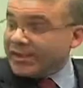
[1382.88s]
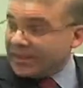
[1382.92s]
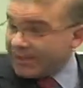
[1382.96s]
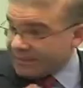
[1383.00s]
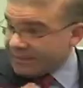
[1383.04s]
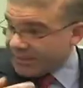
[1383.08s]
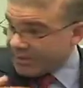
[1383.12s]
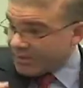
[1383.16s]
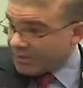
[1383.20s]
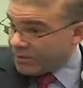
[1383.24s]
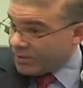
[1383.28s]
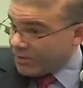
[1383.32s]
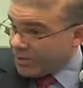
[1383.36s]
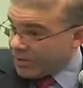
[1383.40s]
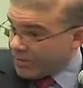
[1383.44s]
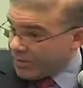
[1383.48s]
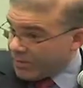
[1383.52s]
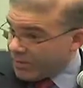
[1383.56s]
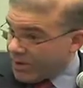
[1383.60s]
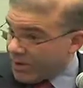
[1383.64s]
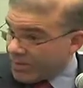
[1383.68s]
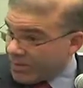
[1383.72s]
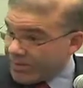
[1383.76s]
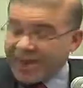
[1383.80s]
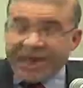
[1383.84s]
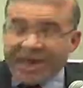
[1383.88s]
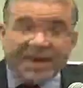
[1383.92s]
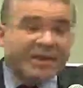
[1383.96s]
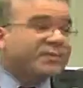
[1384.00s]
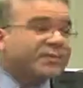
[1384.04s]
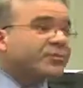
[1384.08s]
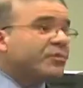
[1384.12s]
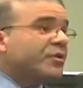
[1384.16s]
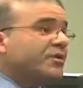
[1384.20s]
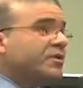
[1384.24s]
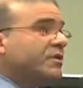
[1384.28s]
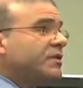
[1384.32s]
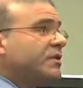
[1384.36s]
that attended our, our
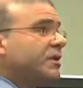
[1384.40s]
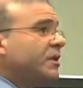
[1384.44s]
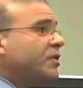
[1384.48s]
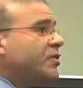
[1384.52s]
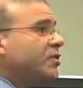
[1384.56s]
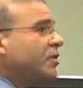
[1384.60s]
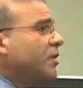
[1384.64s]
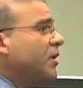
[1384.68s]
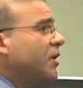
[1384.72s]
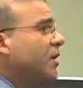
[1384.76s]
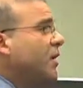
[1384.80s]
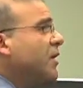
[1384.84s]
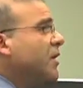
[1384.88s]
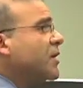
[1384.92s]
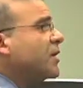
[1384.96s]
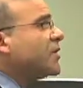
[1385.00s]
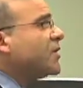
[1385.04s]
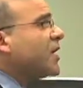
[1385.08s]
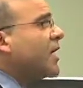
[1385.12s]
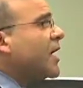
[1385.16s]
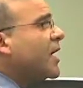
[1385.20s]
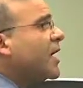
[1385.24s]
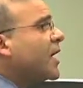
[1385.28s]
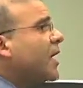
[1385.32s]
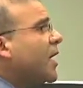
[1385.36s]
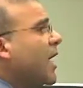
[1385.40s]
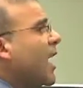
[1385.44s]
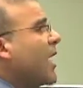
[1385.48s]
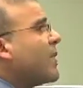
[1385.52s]
past presentation saying,